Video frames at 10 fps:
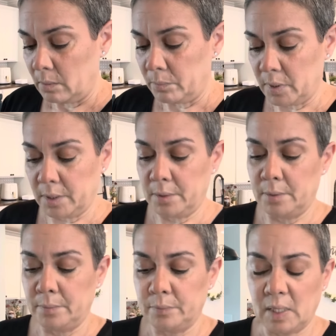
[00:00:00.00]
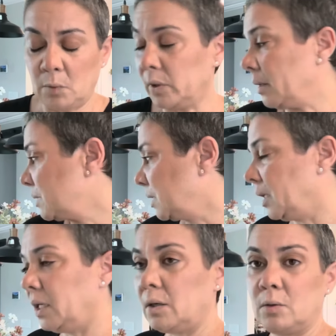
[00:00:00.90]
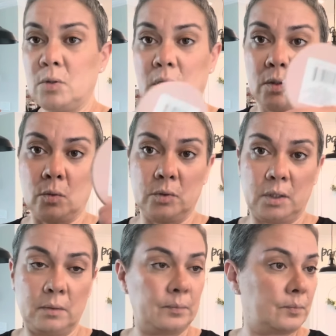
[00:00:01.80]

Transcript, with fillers: But um, like when I'm sitting here, you can hold it.